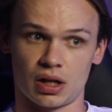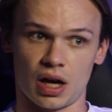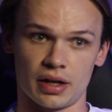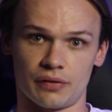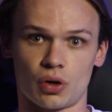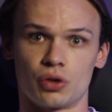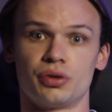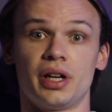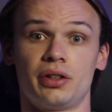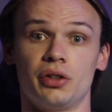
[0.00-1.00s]
kind of
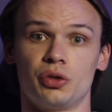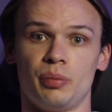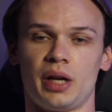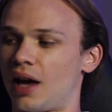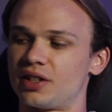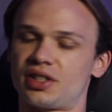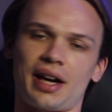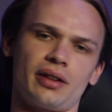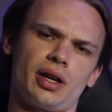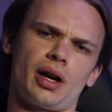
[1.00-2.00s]
contradicting to me. And the
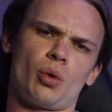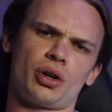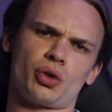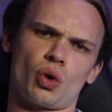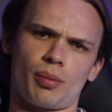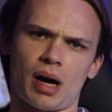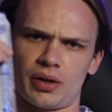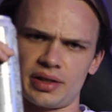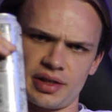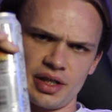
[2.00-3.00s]
second thing I want to talk
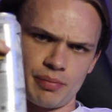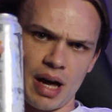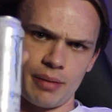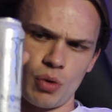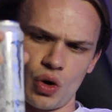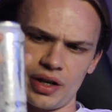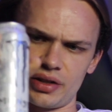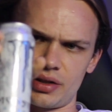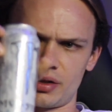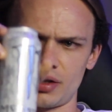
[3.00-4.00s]
about is this bad
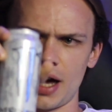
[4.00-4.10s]
boys.